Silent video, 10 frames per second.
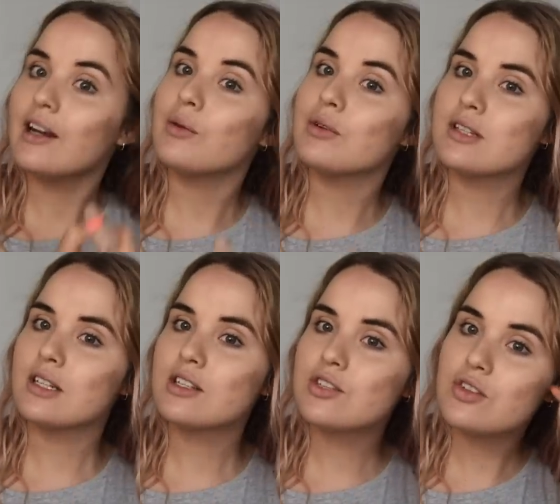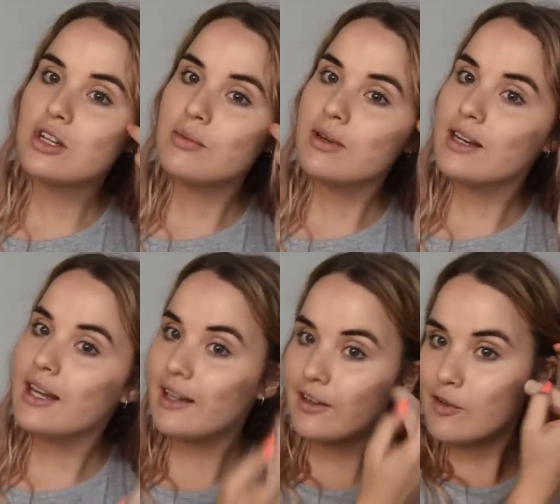I was extremely
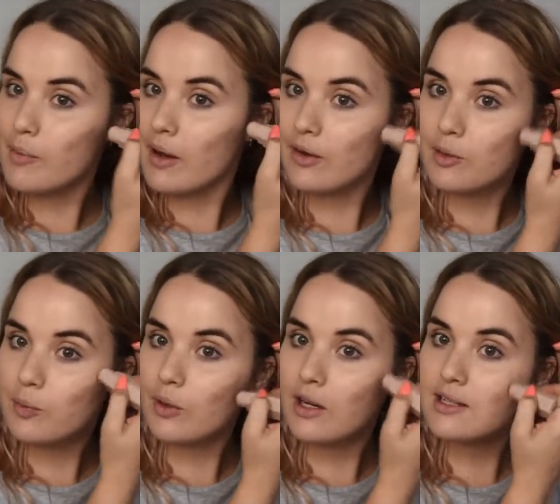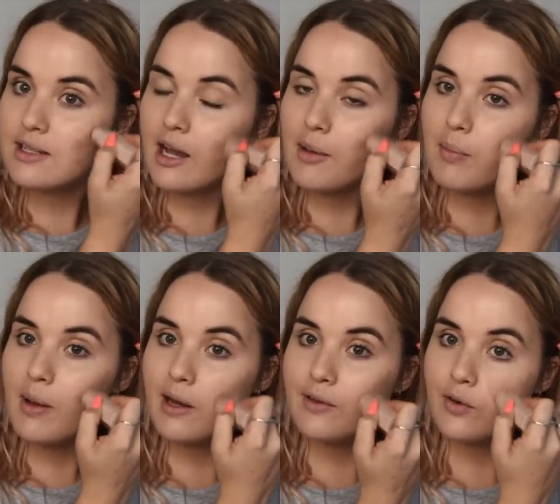negative about the price I
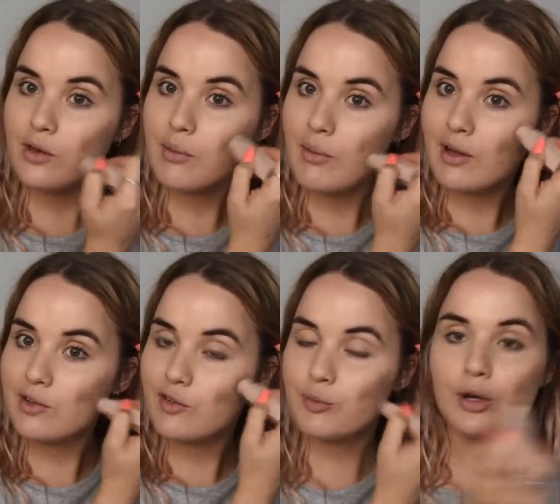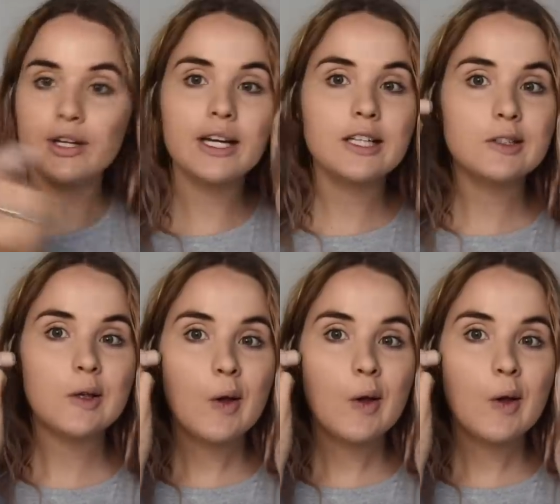paid for the amount of product,